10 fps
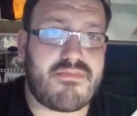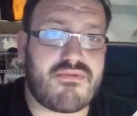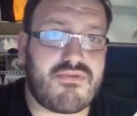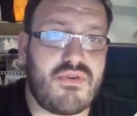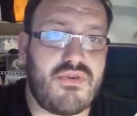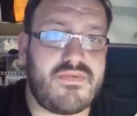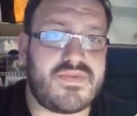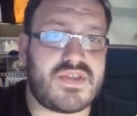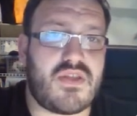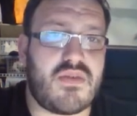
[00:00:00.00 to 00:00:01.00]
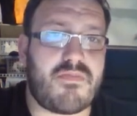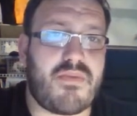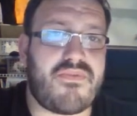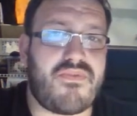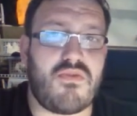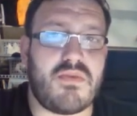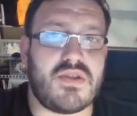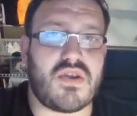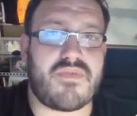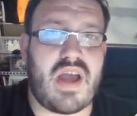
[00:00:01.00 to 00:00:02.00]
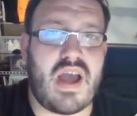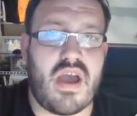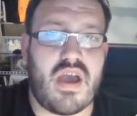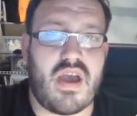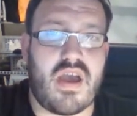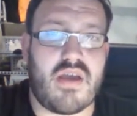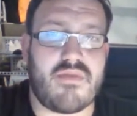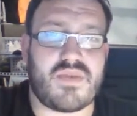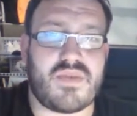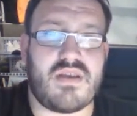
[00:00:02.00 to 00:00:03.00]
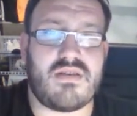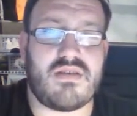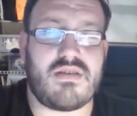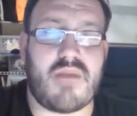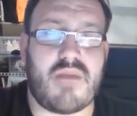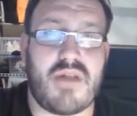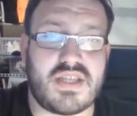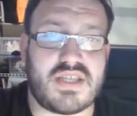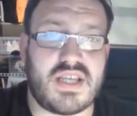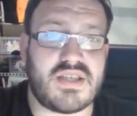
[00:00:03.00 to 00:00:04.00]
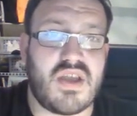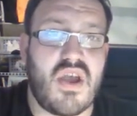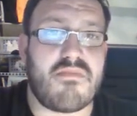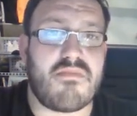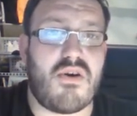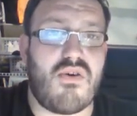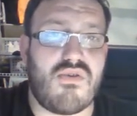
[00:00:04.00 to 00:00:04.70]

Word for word: improves the performance of uh, uh appliances, but